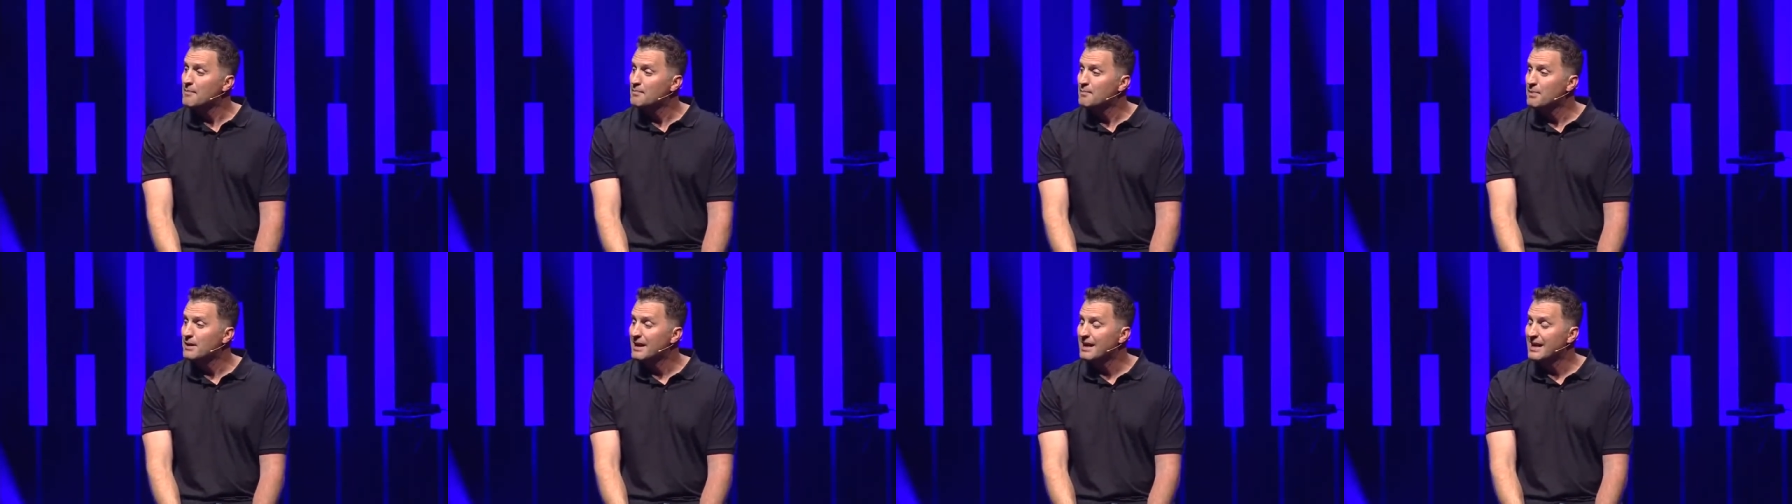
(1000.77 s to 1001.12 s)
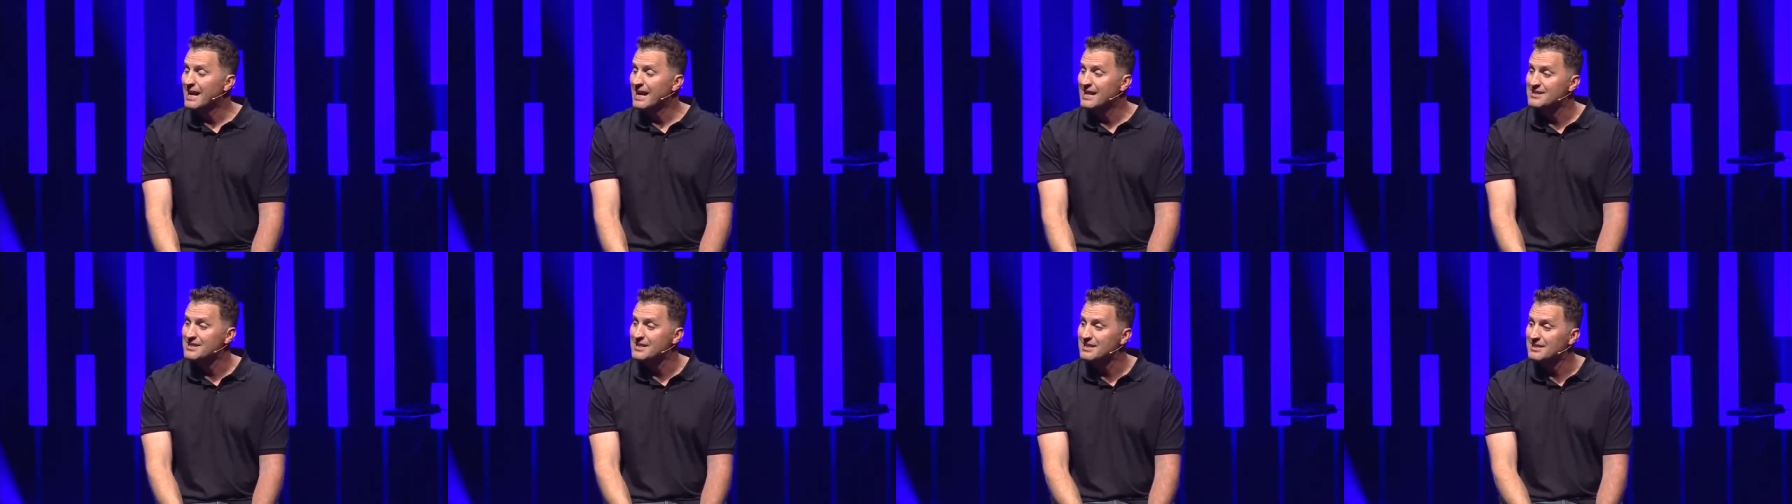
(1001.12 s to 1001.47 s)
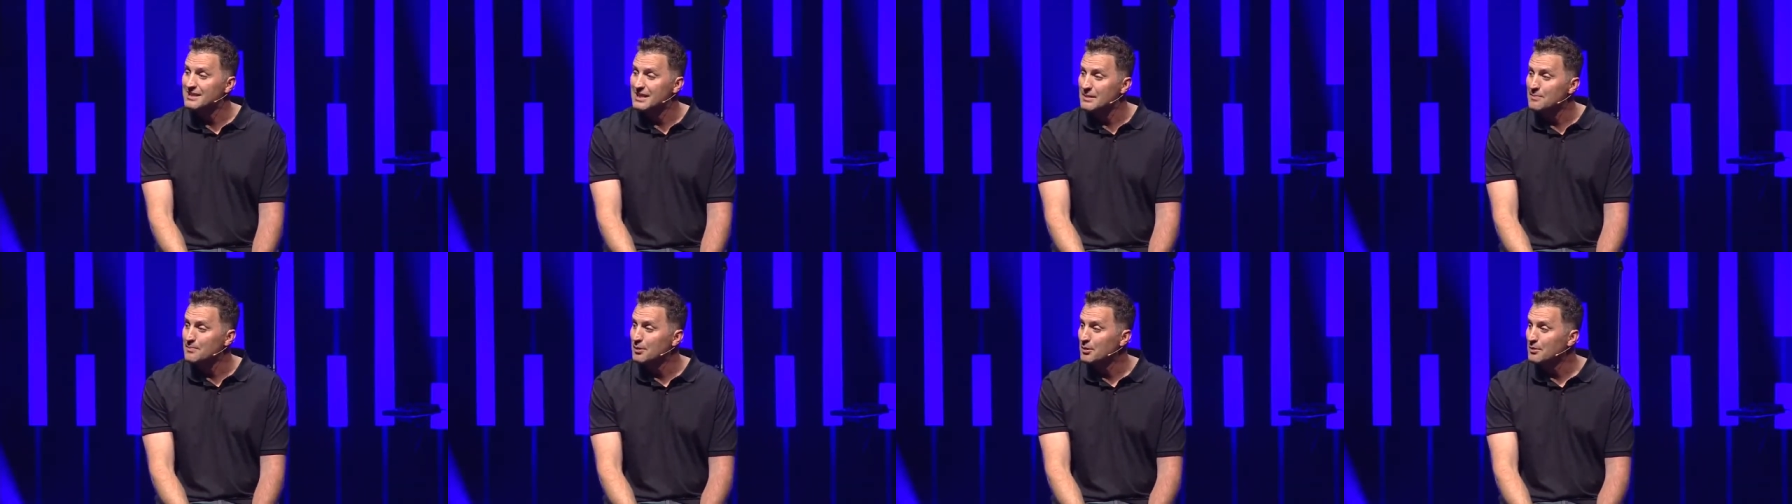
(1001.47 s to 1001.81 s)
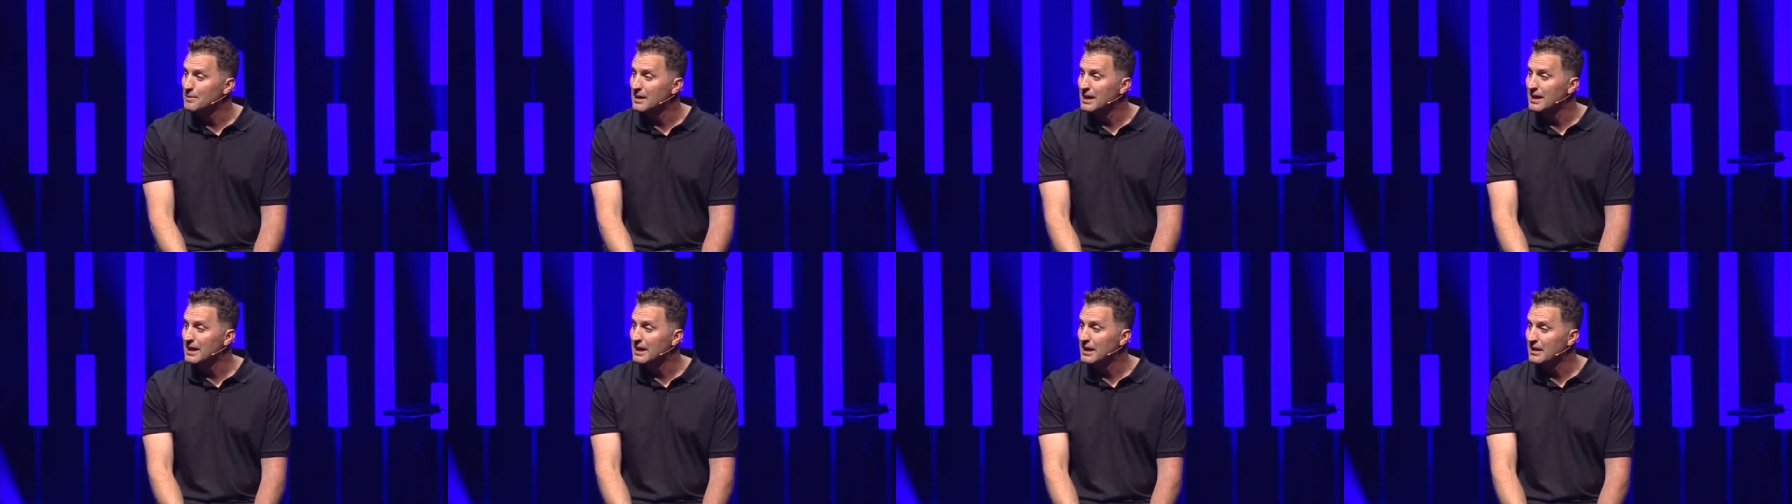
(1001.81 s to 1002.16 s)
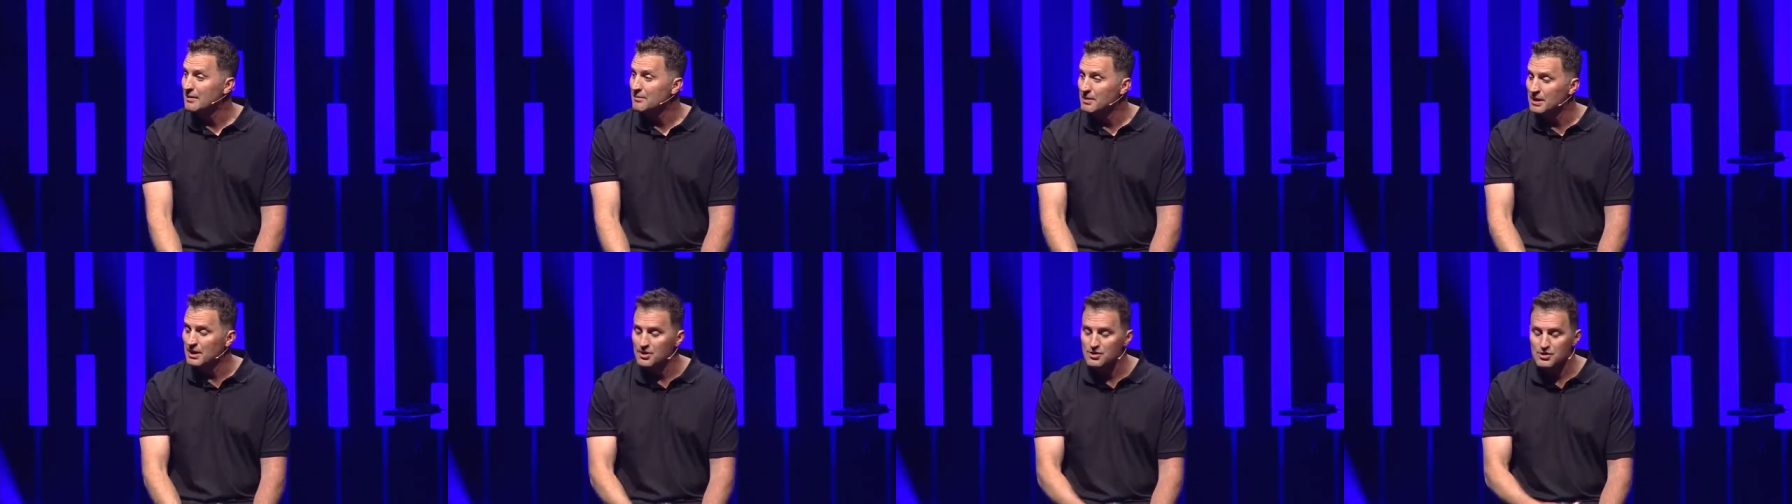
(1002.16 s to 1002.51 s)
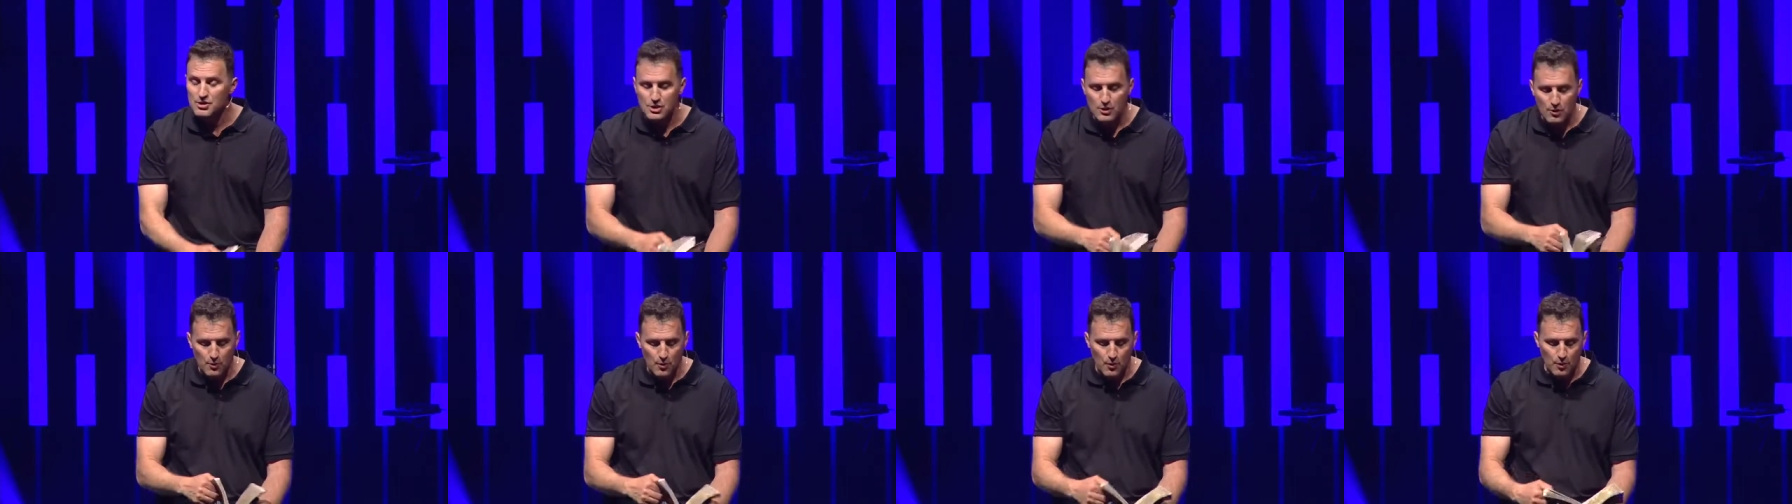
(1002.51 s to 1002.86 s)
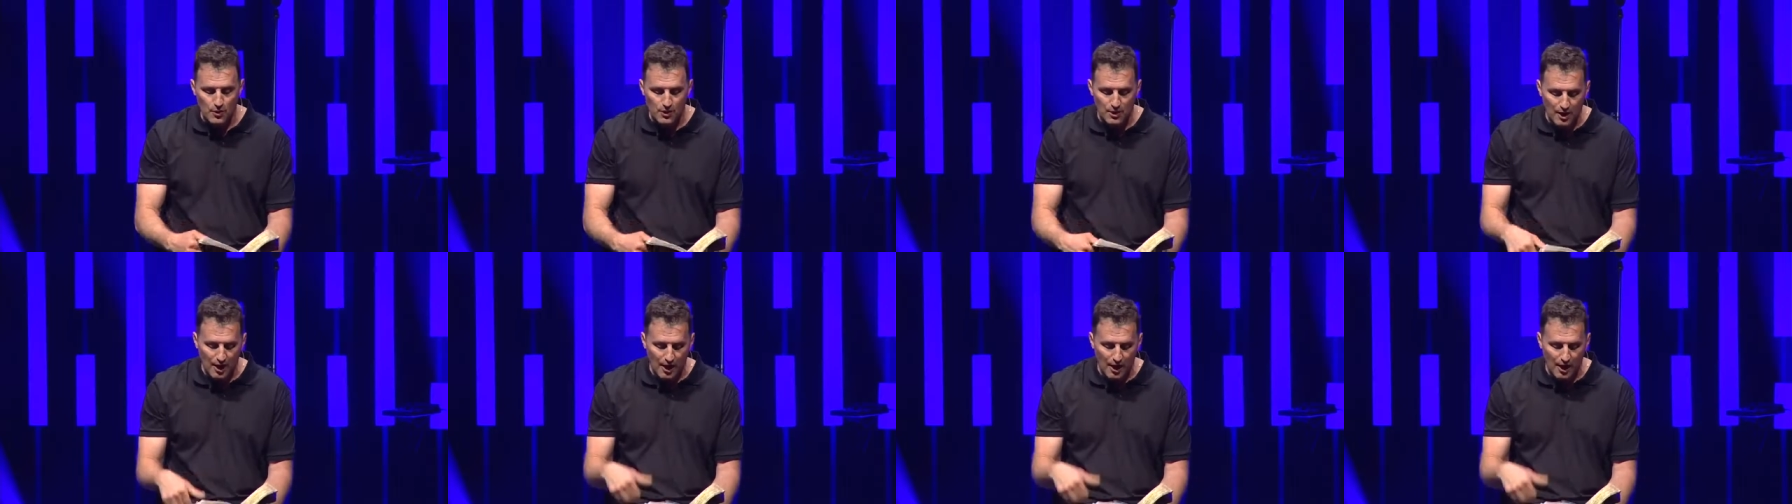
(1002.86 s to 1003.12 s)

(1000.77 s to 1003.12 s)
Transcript: but it has a deeper meaning because you would